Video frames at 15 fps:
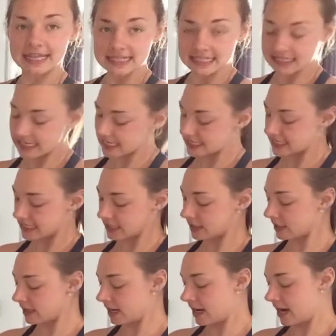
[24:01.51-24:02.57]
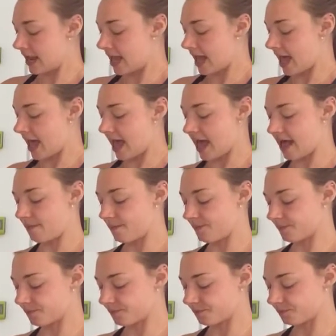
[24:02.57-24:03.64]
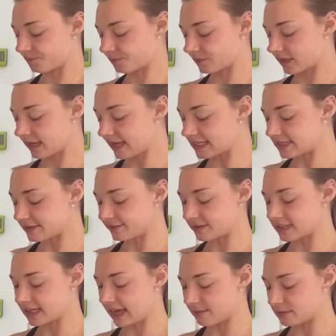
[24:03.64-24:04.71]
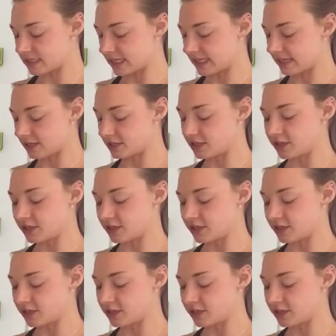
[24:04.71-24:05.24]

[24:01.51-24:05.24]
in season at different times of the year.